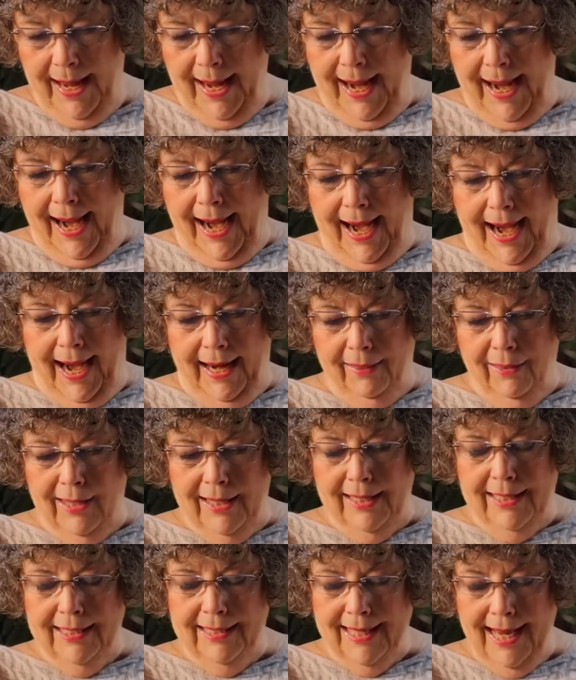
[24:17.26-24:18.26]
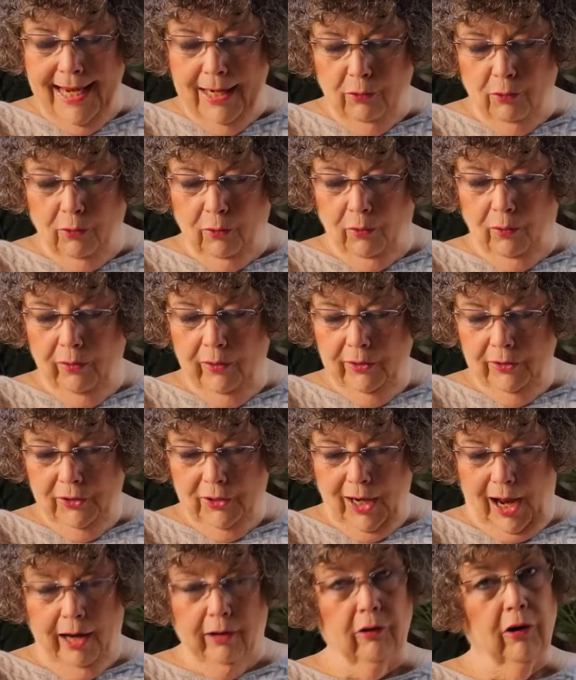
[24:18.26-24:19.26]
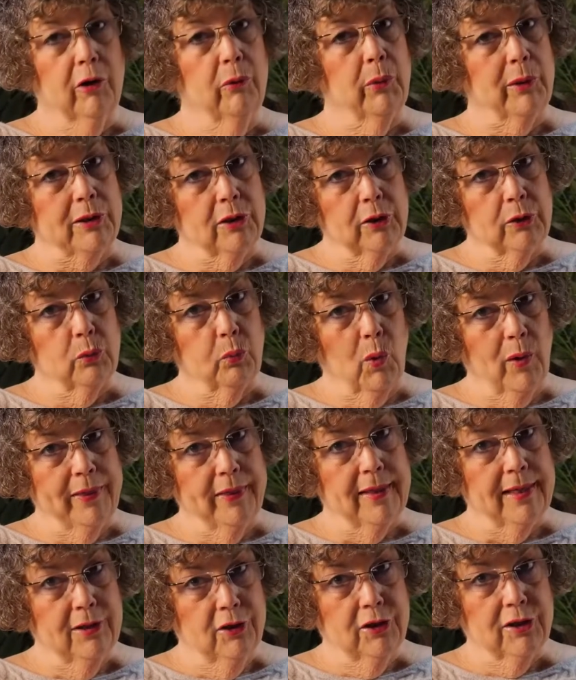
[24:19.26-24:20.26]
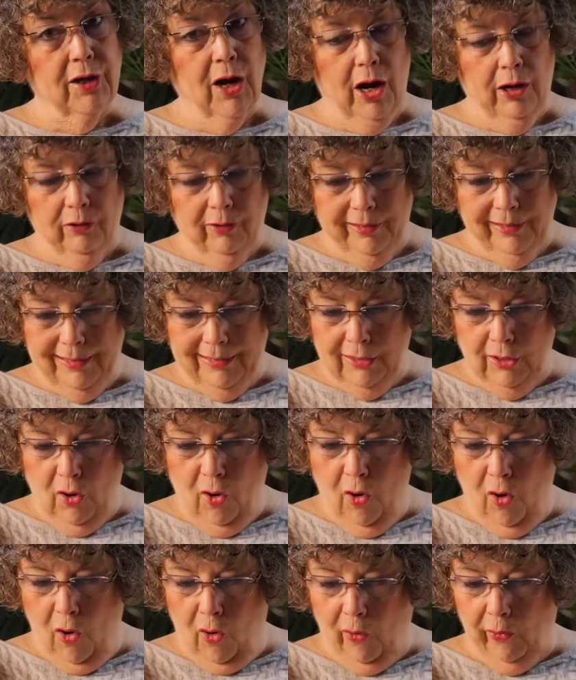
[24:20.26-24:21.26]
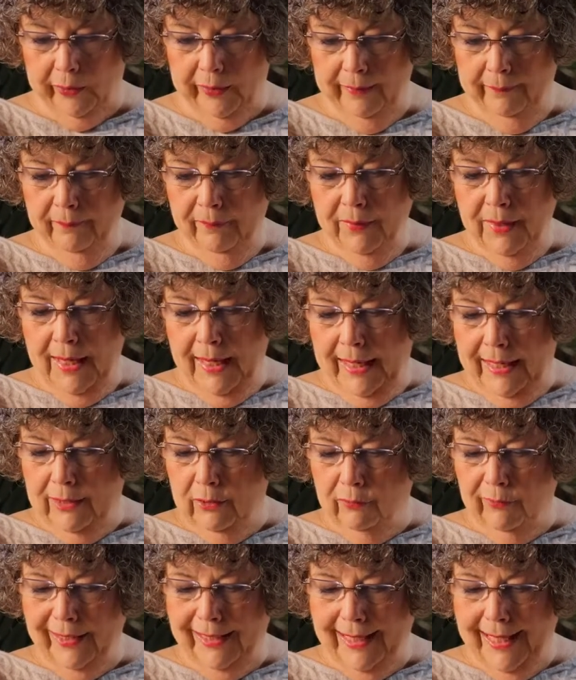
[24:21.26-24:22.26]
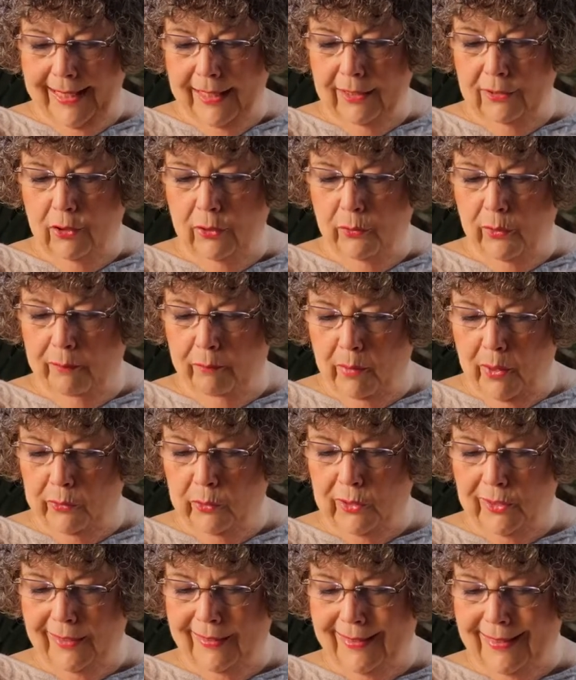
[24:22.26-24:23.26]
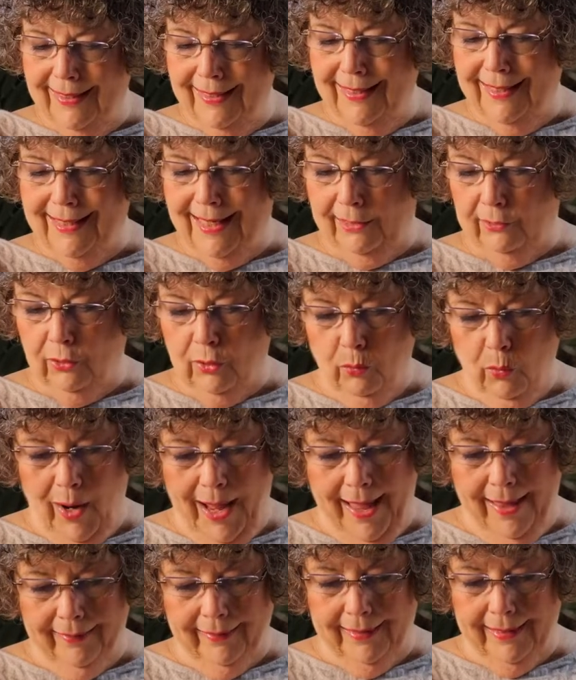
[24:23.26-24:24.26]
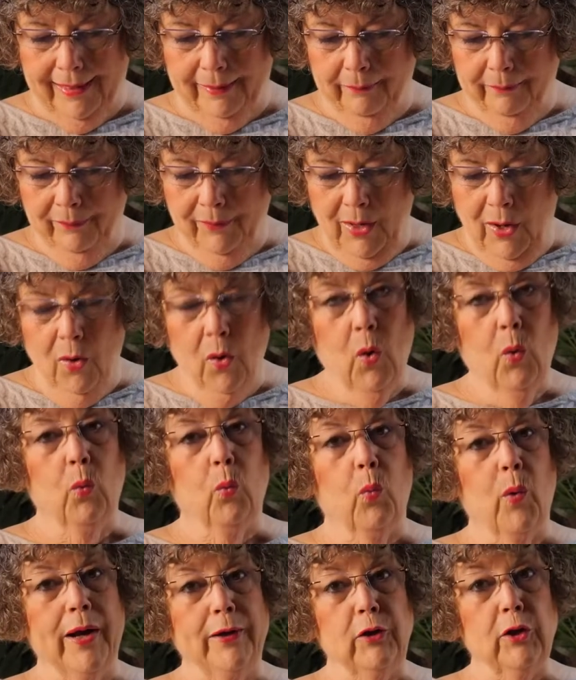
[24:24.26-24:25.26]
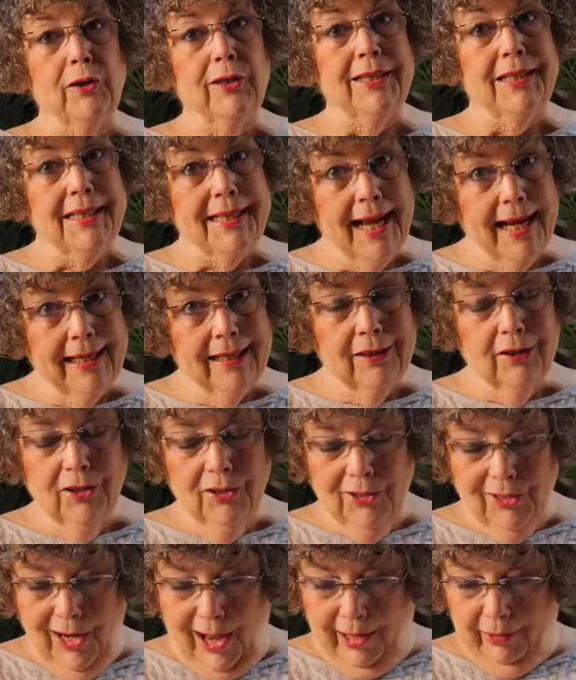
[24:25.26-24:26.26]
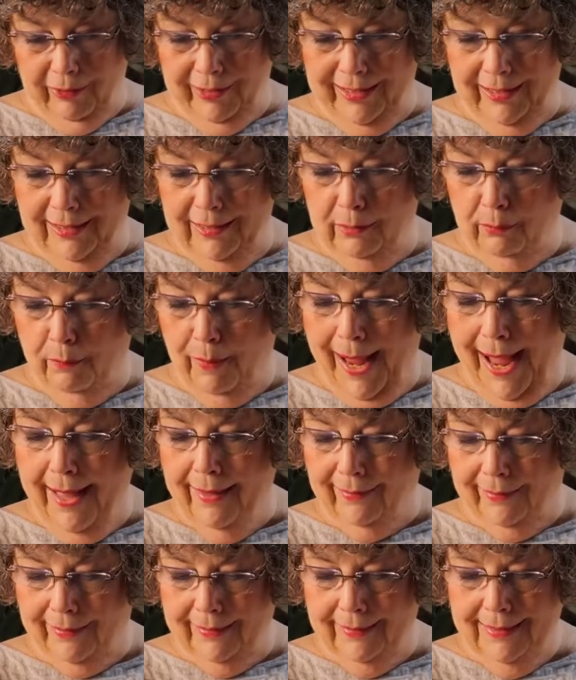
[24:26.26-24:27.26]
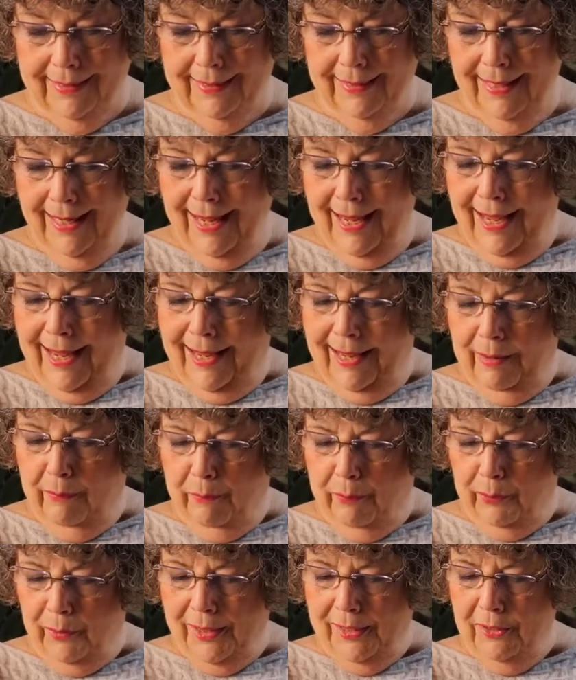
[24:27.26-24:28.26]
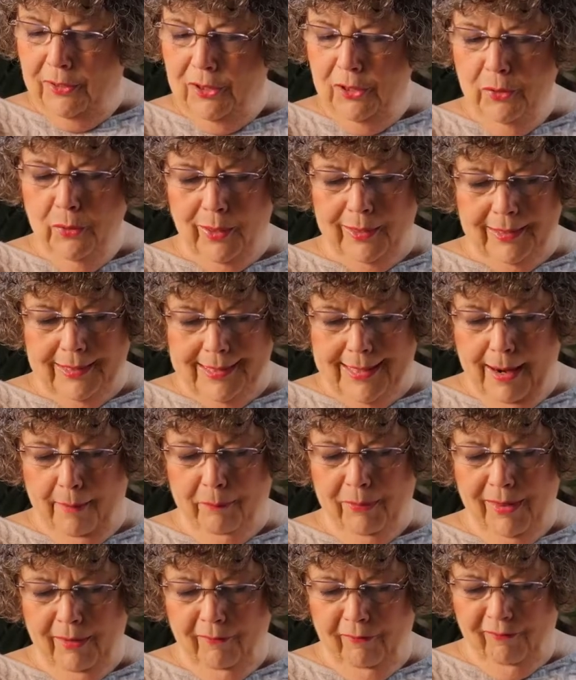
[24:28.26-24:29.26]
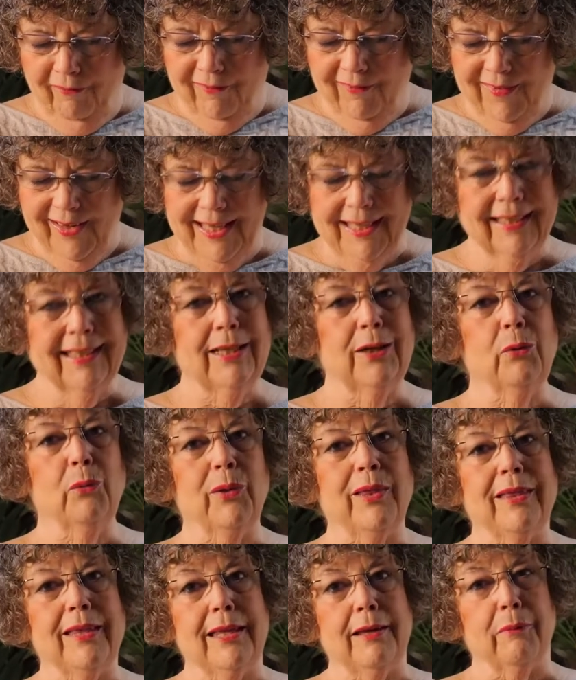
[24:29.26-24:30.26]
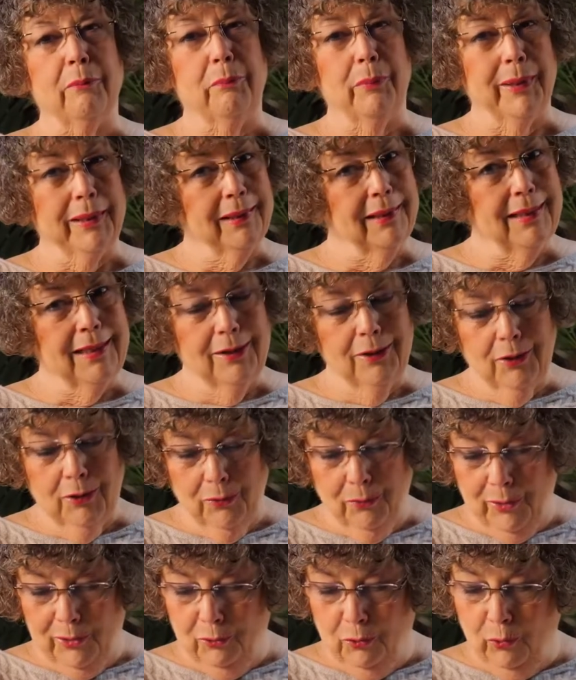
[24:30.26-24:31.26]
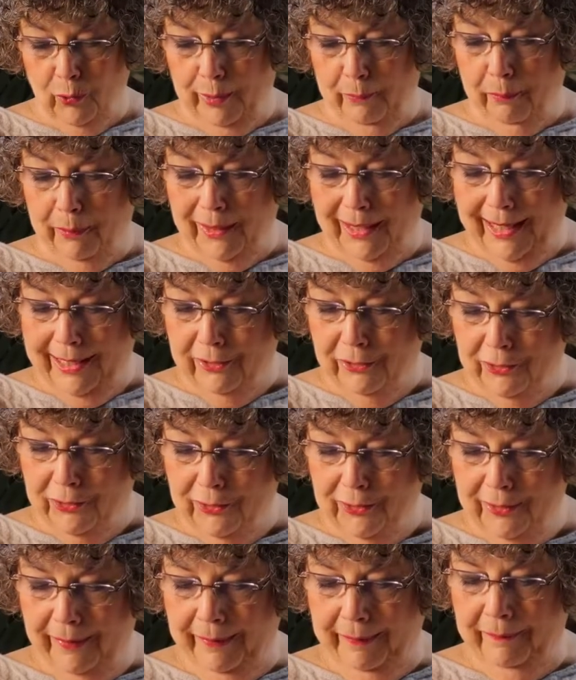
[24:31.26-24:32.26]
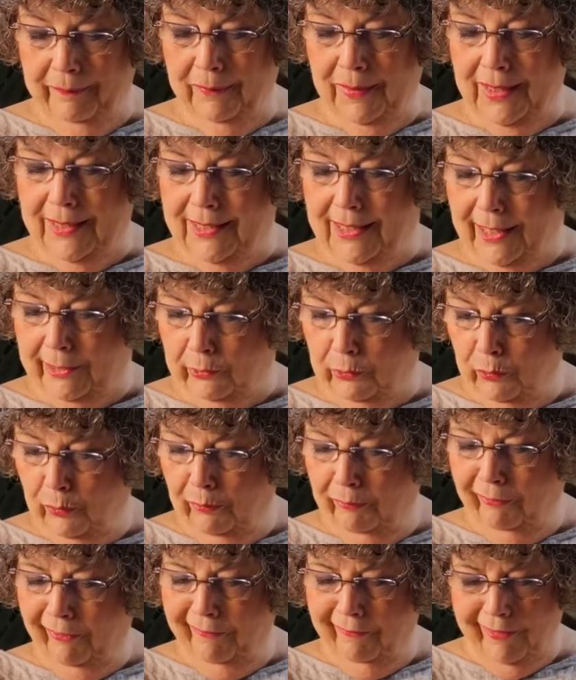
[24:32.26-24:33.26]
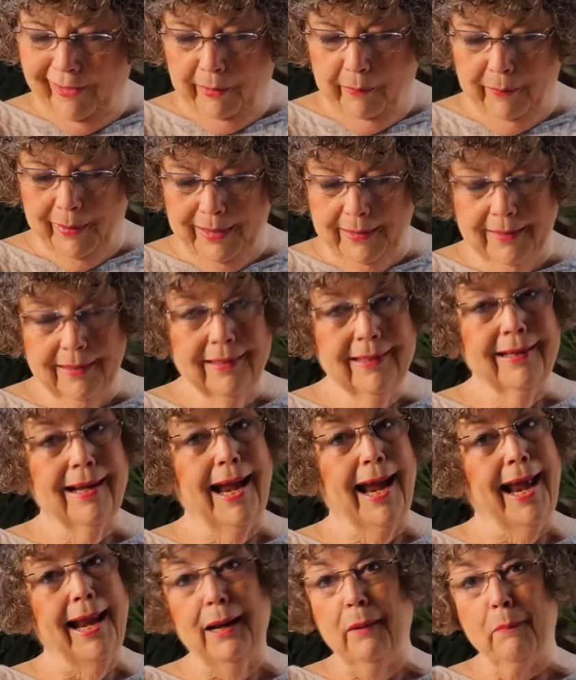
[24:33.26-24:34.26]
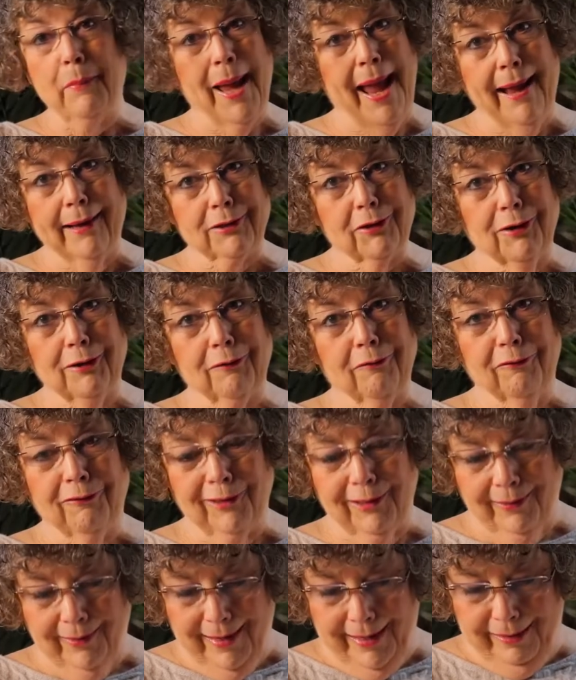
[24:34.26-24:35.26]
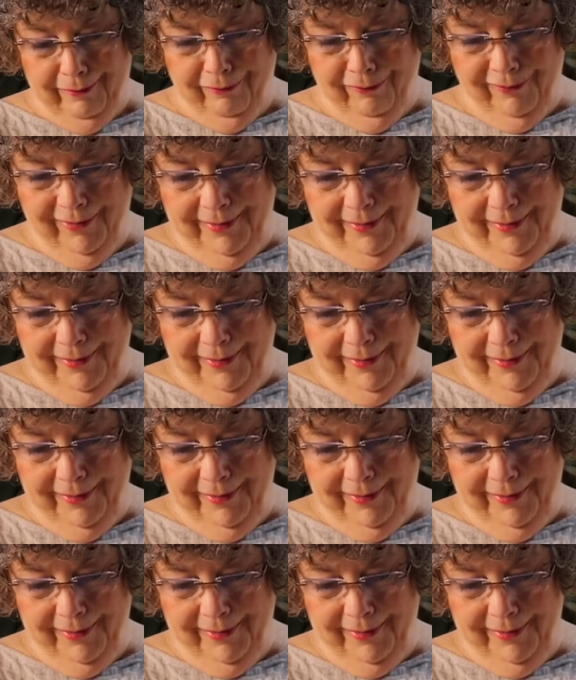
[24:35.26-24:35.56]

And the sacral chakra, which is what this chakra is called, is related to emotions and sexuality. When your second chakra is balanced, it brings you a depth of feeling with the ability to enjoy pleasure, sexual fulfillment, and a passion for life.